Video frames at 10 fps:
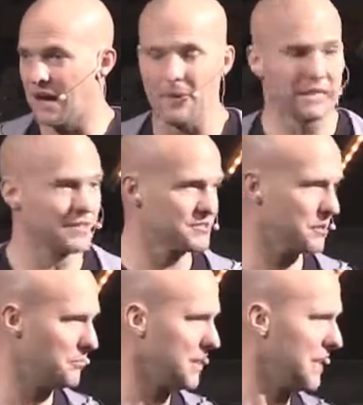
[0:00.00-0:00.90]
And that
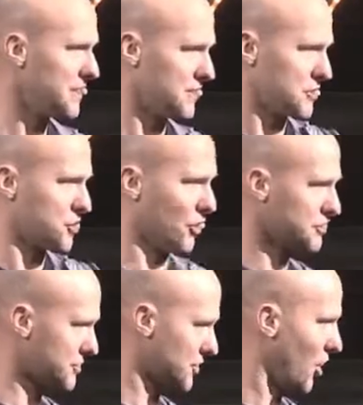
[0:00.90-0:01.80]
doesn't mean that the
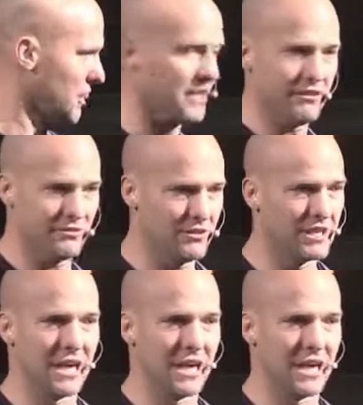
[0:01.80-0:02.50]
church is all evil.